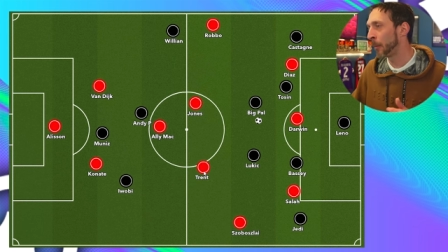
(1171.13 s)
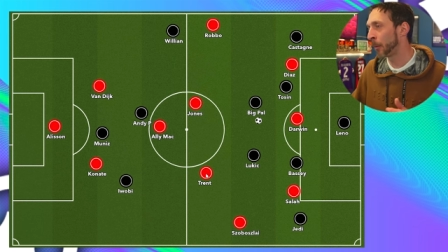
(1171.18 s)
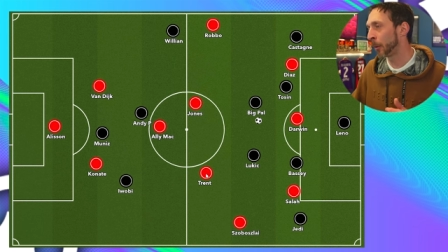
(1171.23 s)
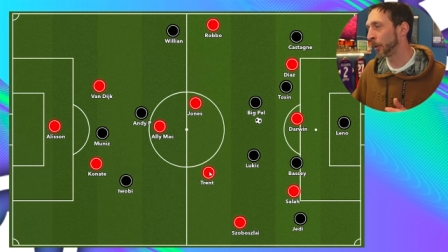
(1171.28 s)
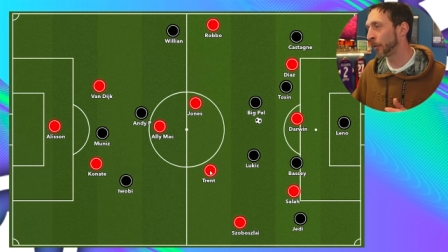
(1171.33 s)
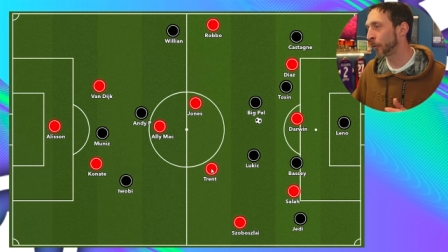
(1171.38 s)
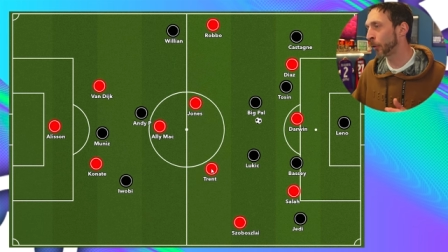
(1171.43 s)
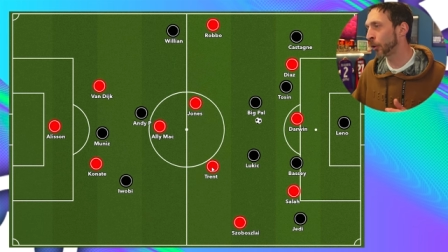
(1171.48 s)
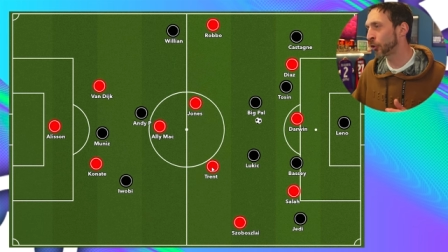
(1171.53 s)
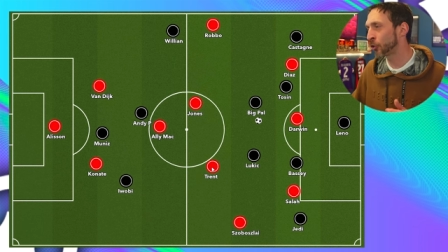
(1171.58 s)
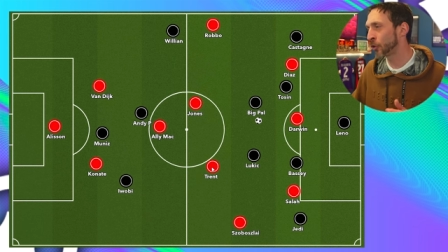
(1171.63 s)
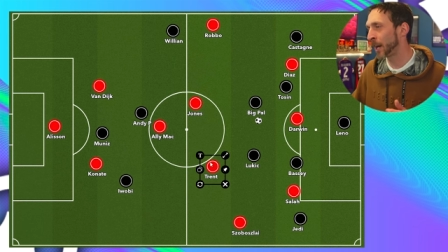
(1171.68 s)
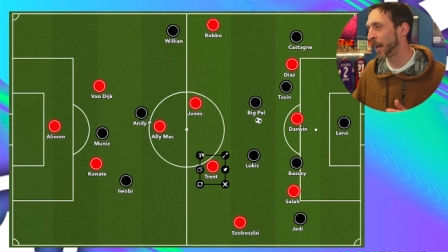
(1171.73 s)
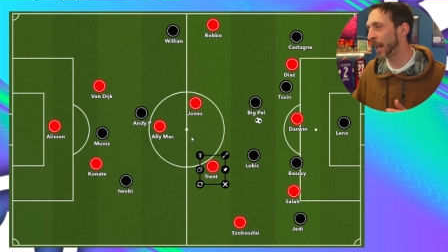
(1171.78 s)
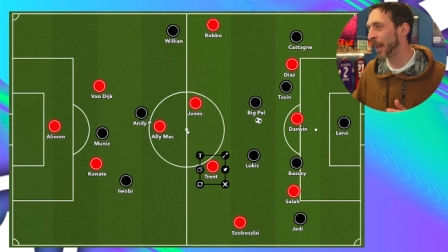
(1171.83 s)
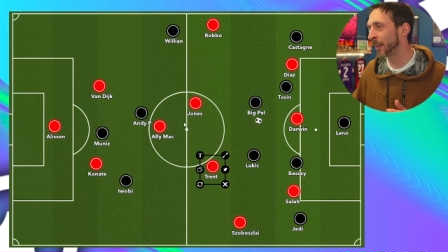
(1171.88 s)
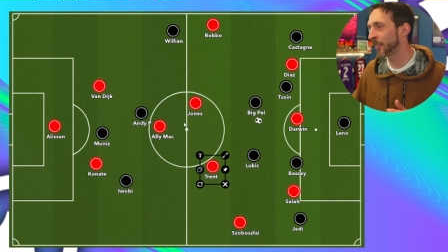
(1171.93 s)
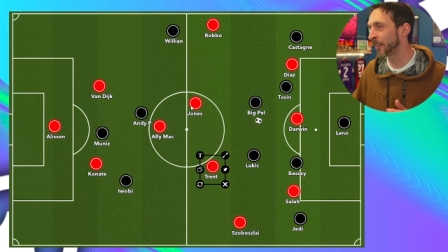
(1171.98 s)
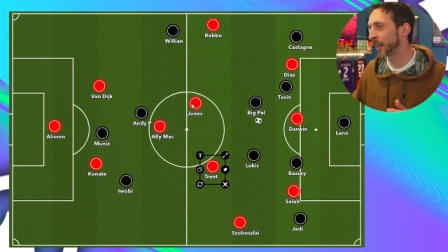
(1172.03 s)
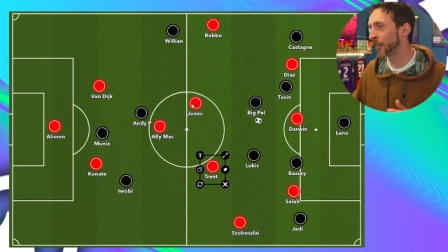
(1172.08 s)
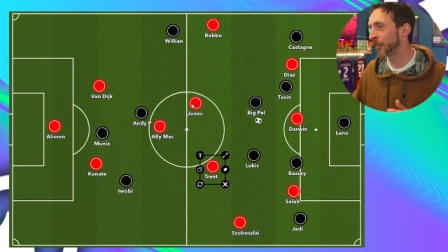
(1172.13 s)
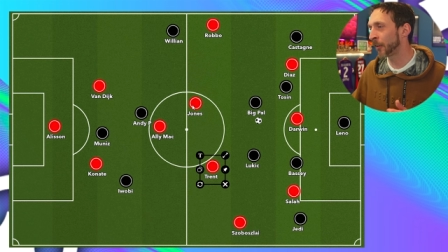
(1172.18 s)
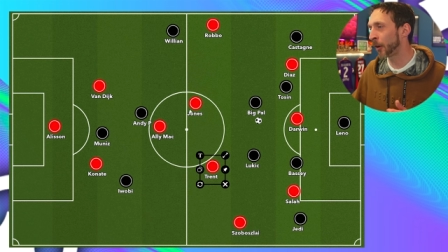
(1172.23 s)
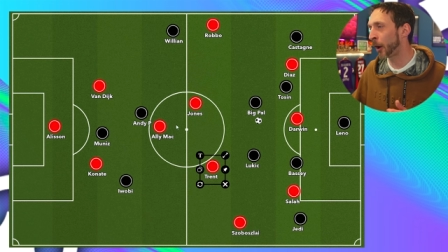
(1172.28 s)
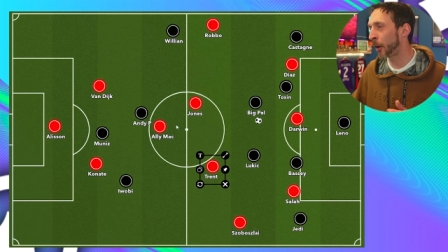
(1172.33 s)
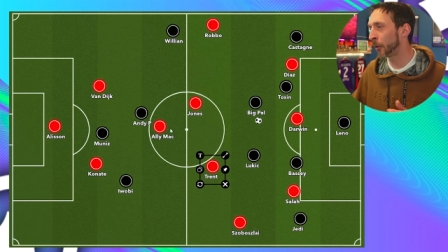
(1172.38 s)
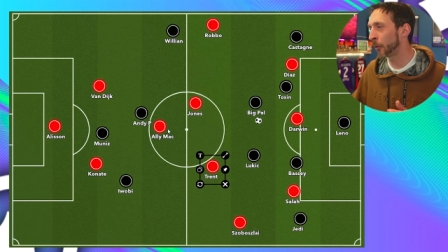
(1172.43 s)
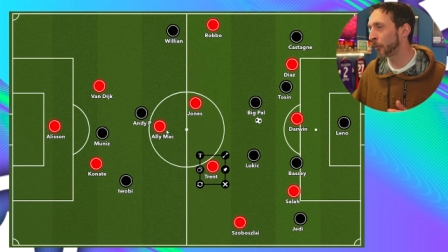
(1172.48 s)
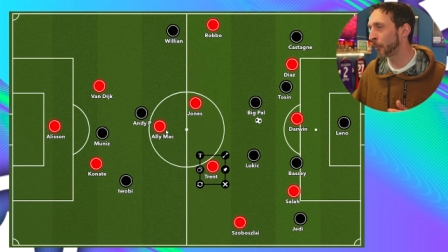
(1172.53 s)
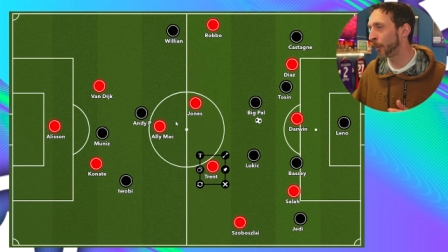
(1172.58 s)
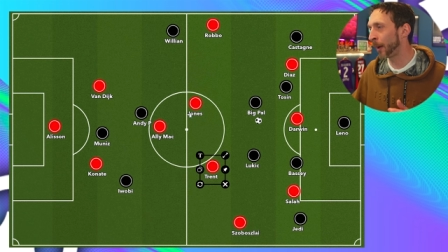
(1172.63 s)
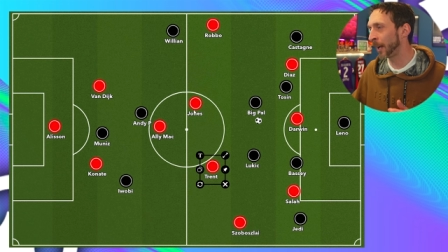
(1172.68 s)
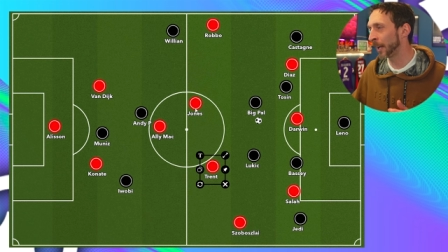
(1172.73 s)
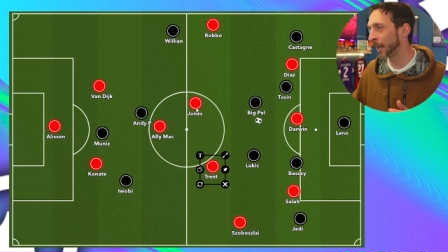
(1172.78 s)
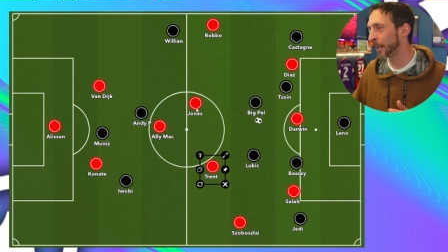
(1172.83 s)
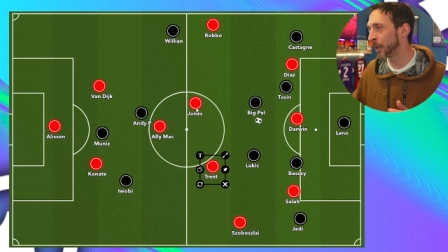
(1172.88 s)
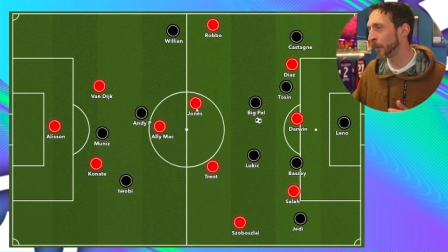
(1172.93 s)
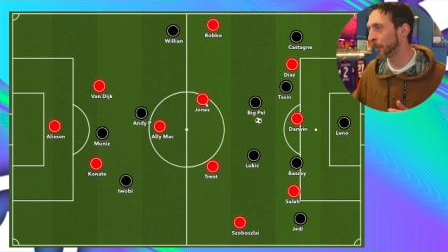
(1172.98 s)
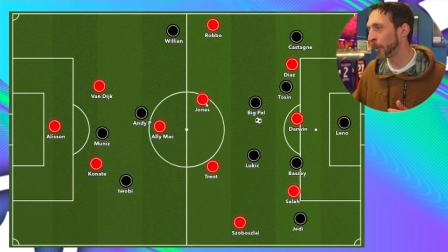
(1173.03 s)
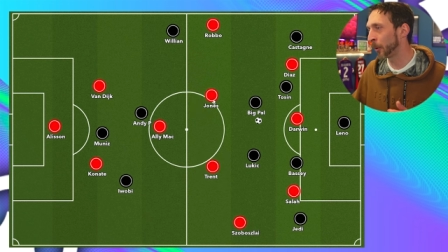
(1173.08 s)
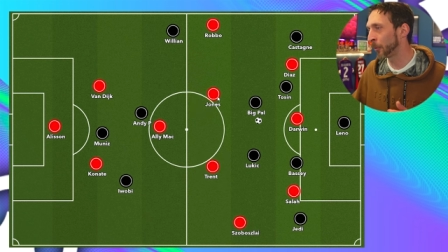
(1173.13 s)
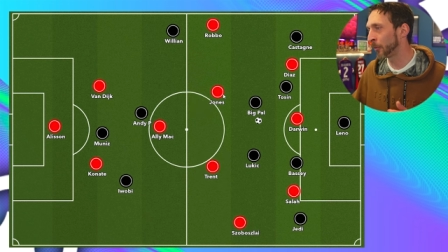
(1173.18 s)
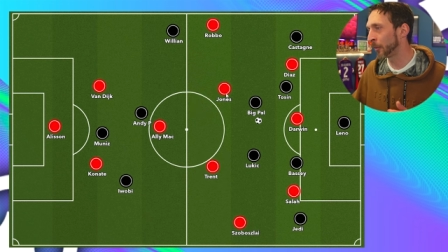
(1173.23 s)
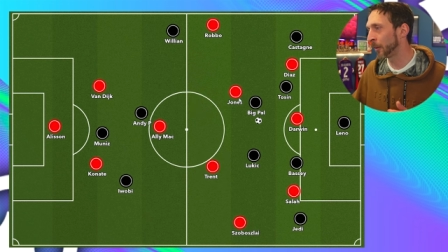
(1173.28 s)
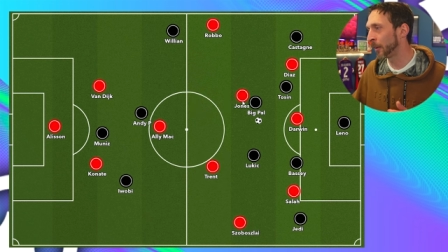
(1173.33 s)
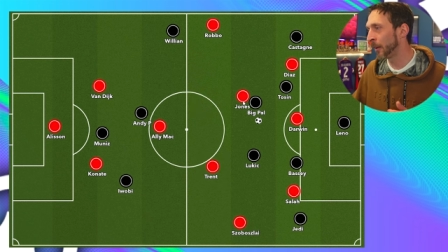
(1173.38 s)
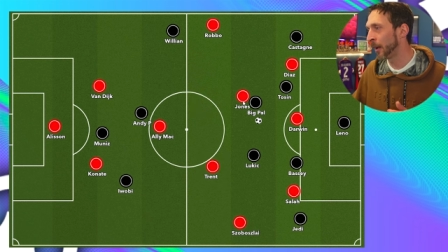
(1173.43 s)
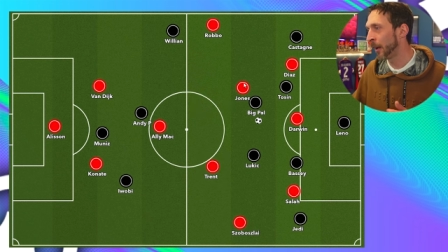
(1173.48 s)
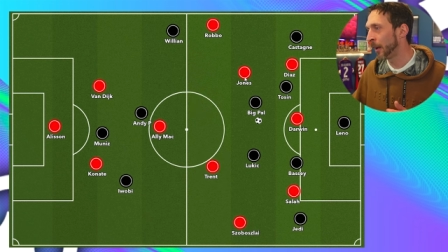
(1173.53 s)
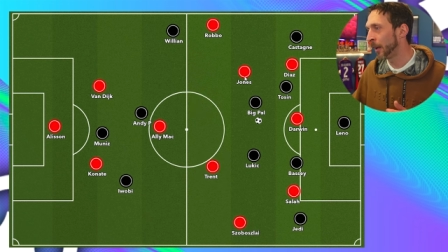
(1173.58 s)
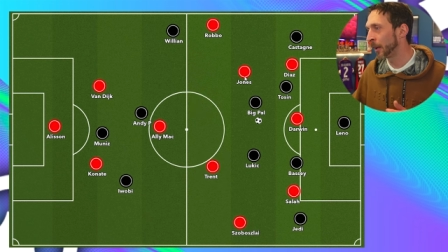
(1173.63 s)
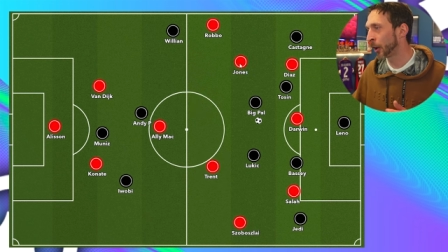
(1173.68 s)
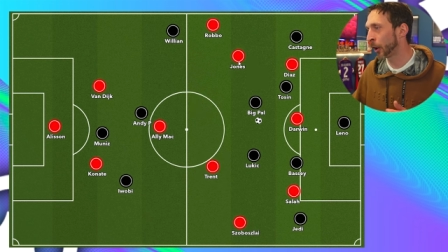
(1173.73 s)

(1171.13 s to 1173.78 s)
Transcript: But when you've got Trent Alexander-Arnold back in the building,